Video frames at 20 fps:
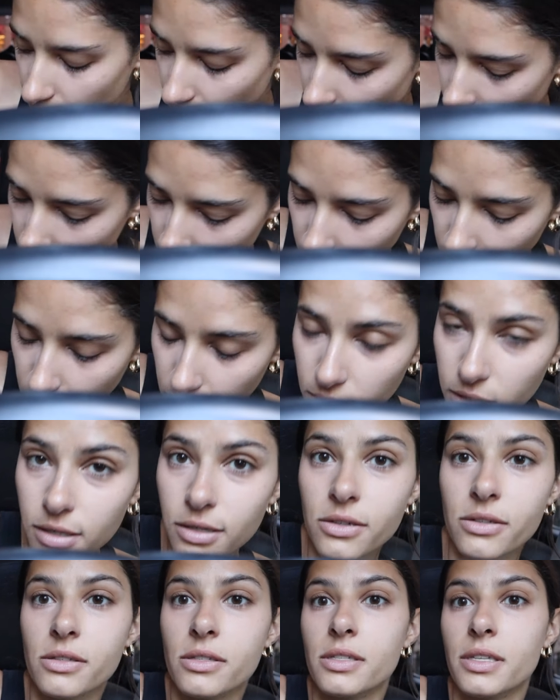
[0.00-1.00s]
looking a
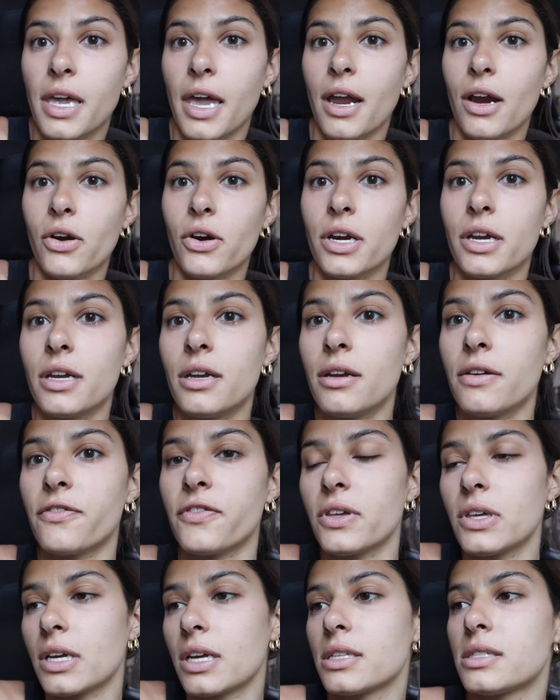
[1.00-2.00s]
little scary. I
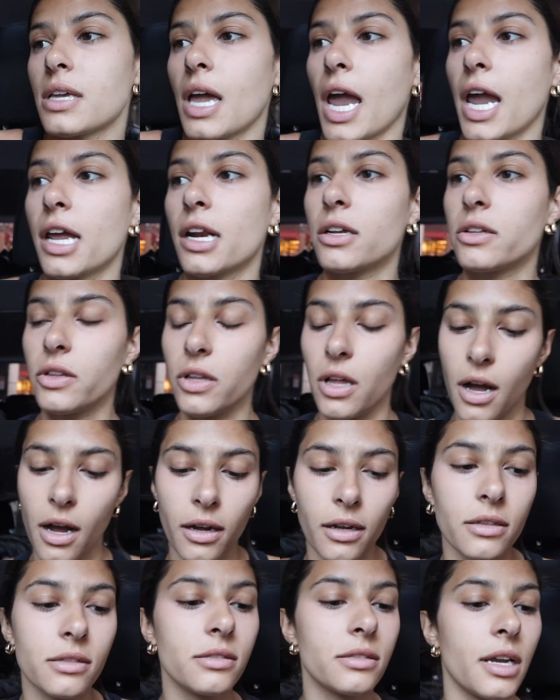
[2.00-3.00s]
feel like it's 8
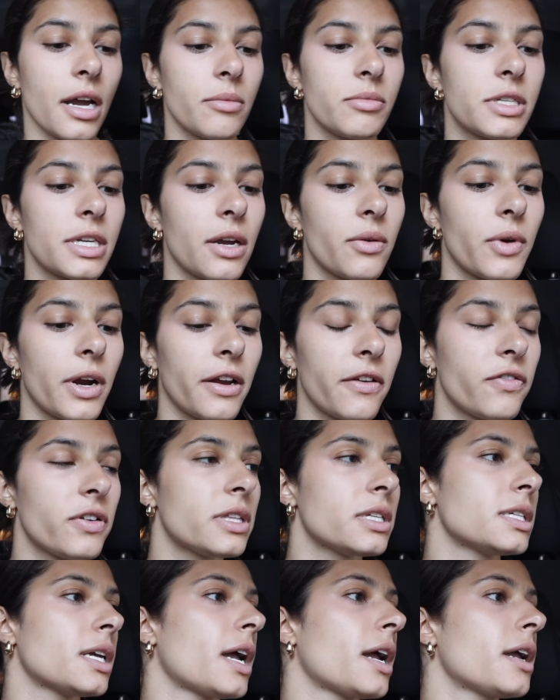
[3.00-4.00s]
o'clock, it's time to get ready for
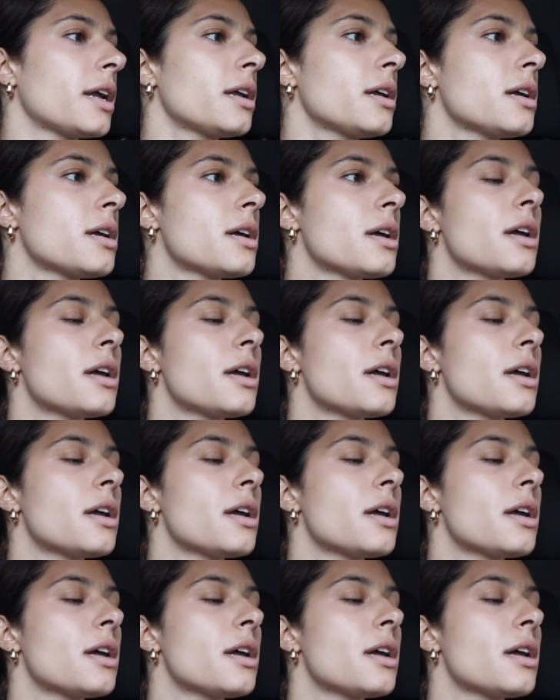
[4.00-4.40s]
the day.